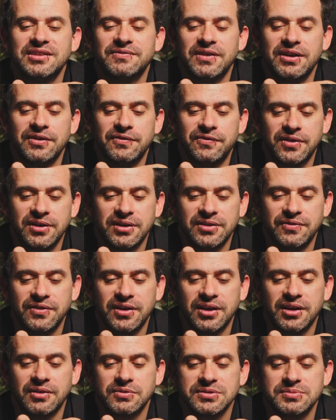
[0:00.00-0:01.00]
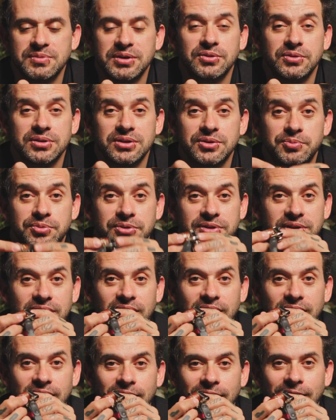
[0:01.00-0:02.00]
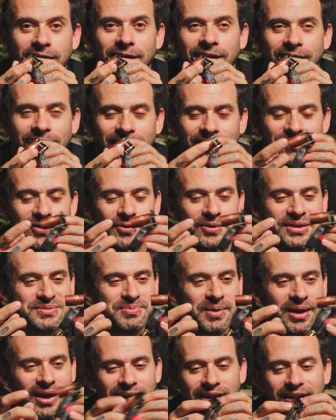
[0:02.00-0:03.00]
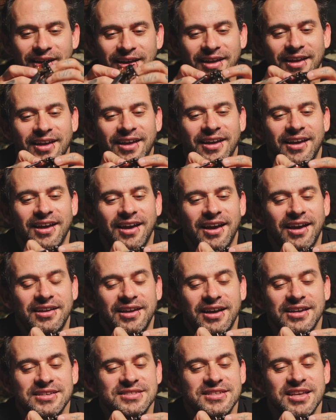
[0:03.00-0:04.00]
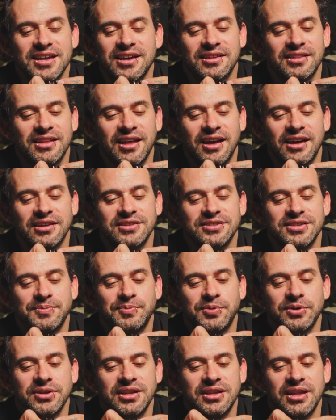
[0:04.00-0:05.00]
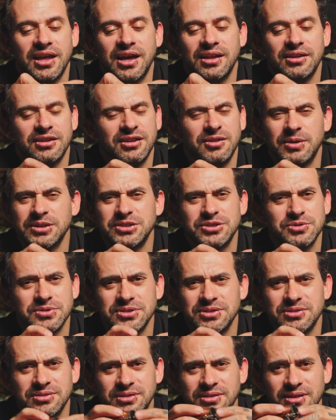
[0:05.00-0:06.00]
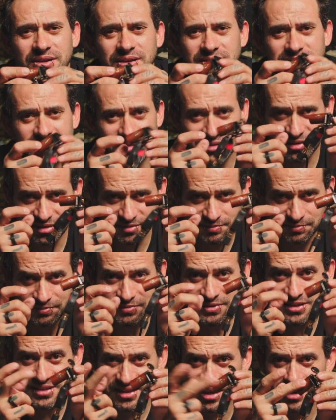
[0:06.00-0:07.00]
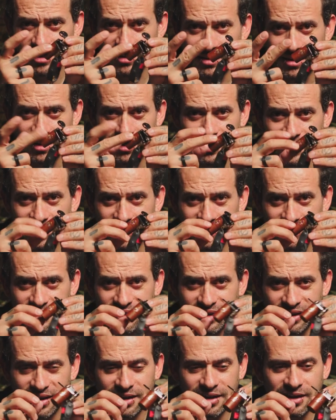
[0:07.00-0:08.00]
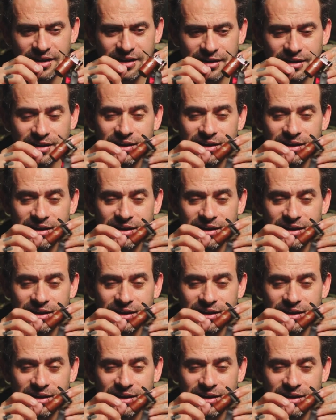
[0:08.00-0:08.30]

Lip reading: a very funny thing. It was my daughter put in there a few years back, and I stick in there. She put in there. I don't know what she was doing there. She just stick in there, and